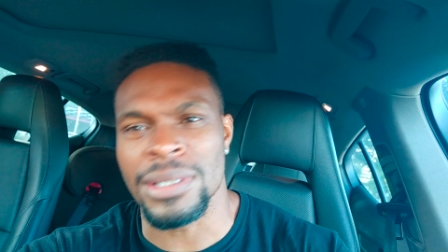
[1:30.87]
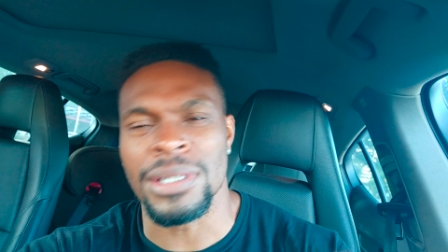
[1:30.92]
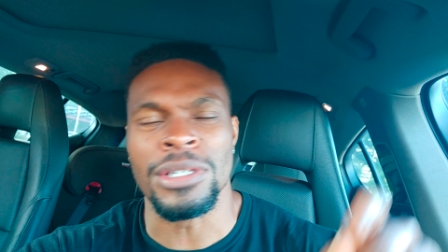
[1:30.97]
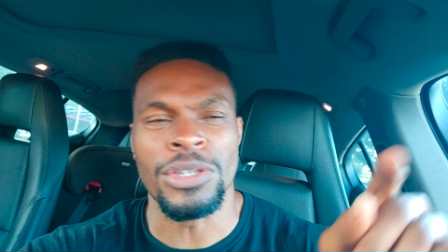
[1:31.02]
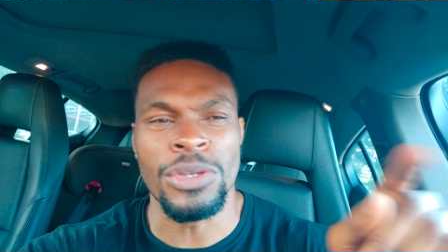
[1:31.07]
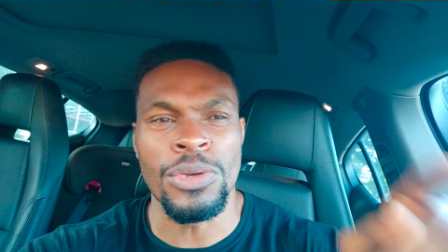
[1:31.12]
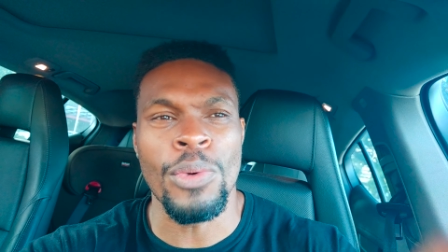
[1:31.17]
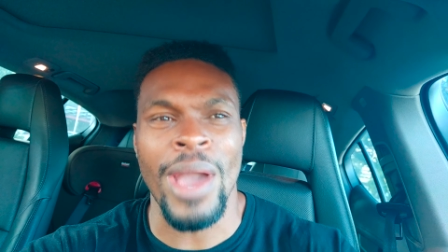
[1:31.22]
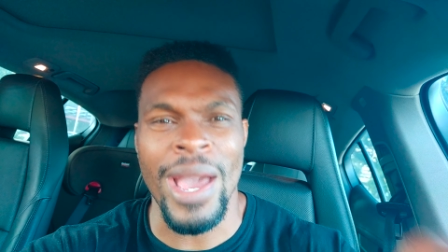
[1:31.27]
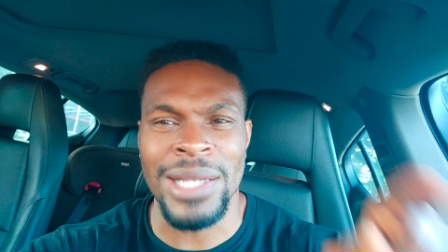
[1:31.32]

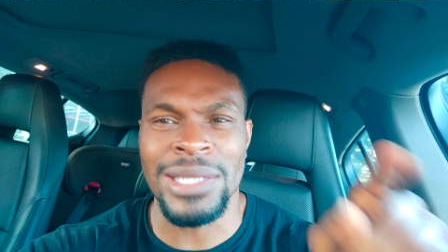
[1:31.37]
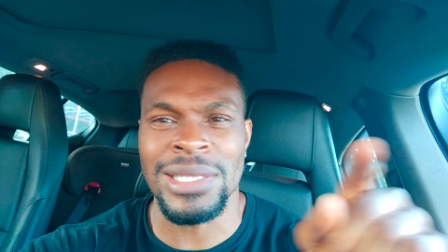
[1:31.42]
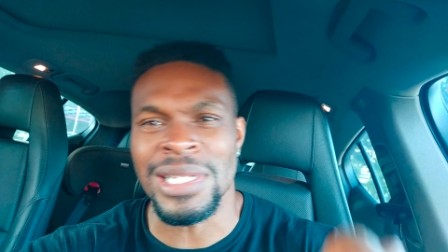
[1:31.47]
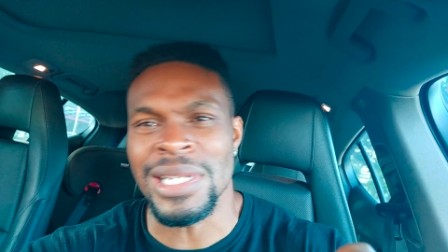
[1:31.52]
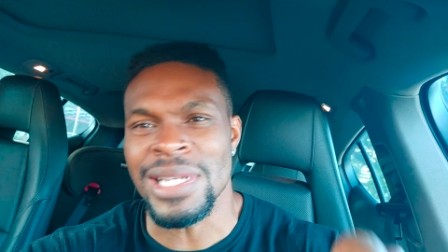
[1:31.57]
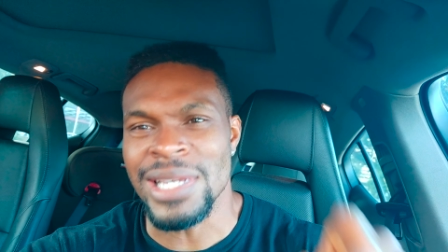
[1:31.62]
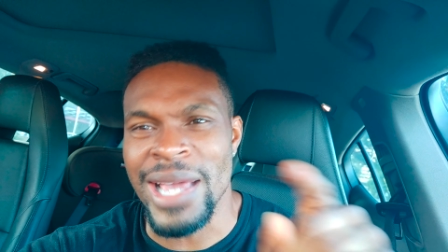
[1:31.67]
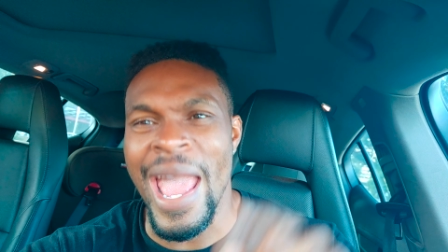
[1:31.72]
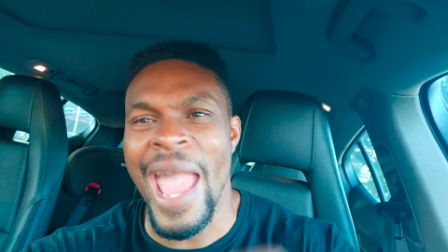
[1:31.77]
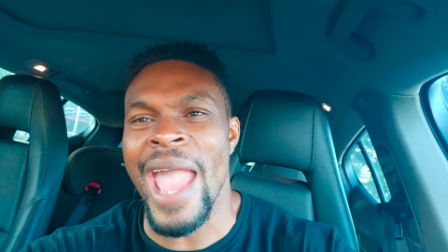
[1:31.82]
U S
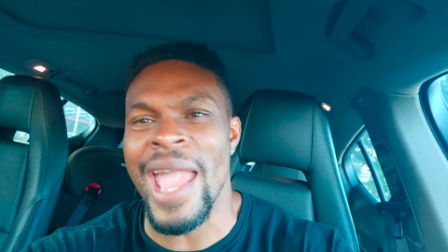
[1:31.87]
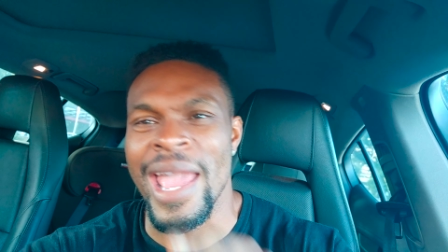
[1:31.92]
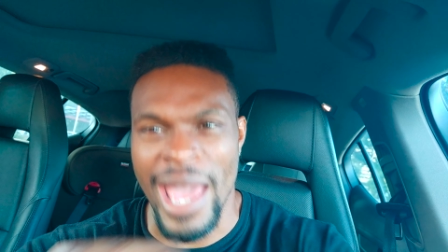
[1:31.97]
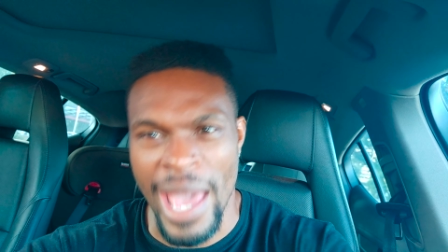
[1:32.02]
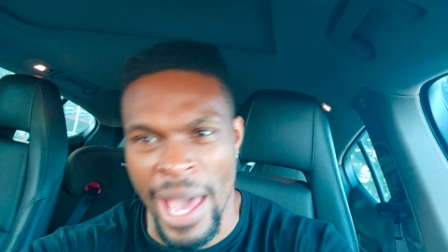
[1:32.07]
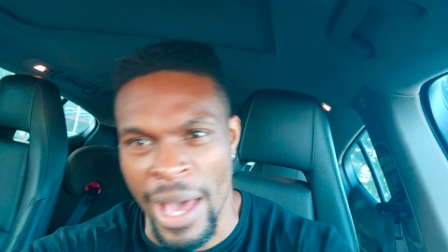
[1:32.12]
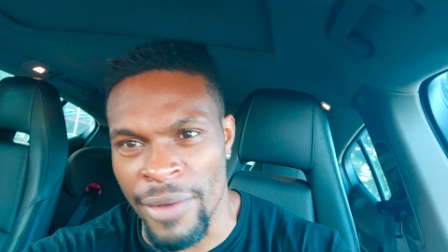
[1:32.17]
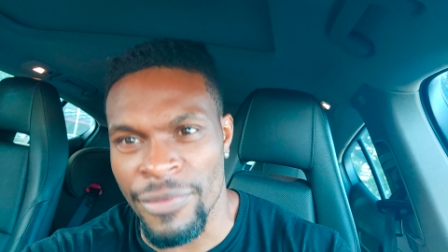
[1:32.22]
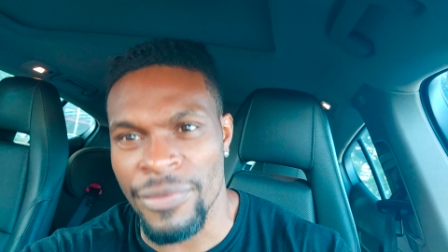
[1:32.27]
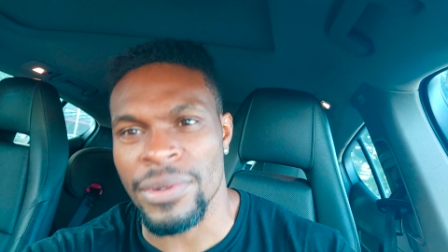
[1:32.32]
T A
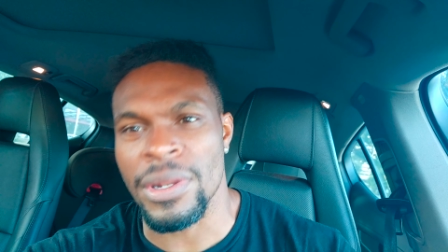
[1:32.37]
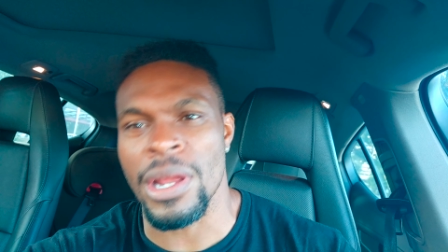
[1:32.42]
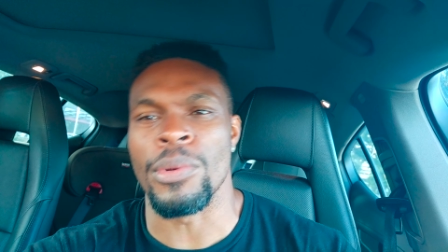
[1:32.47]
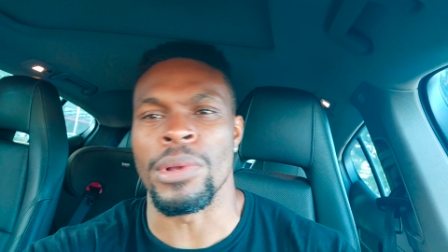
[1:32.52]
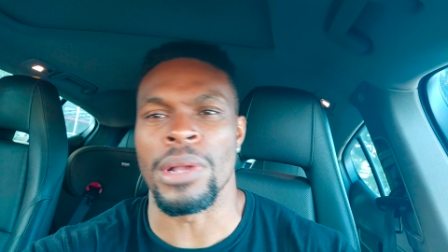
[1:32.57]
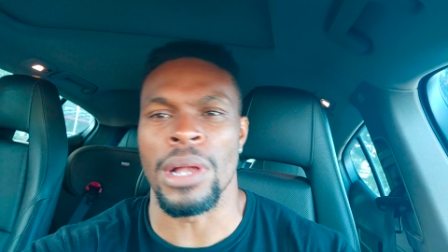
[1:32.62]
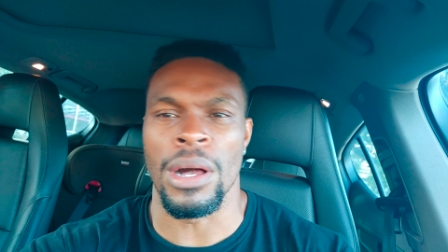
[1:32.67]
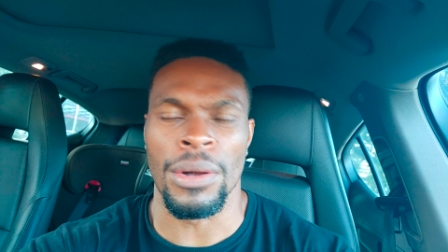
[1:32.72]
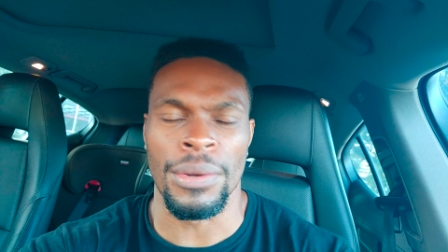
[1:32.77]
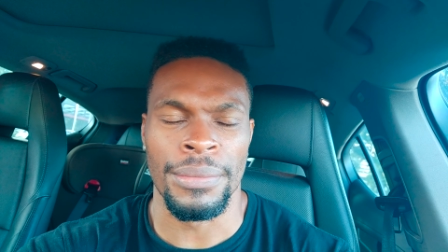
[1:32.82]
F. There
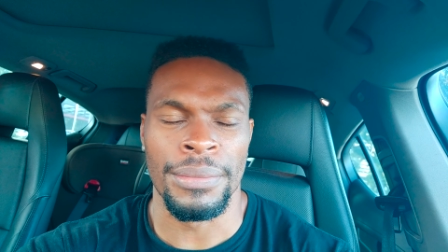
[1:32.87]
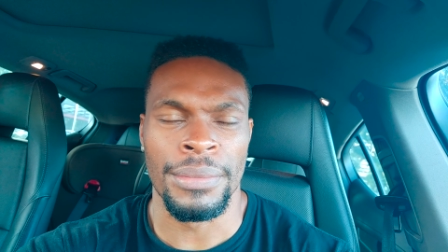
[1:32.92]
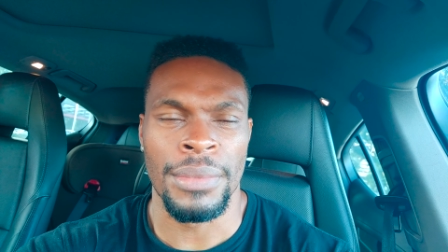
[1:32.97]
we go.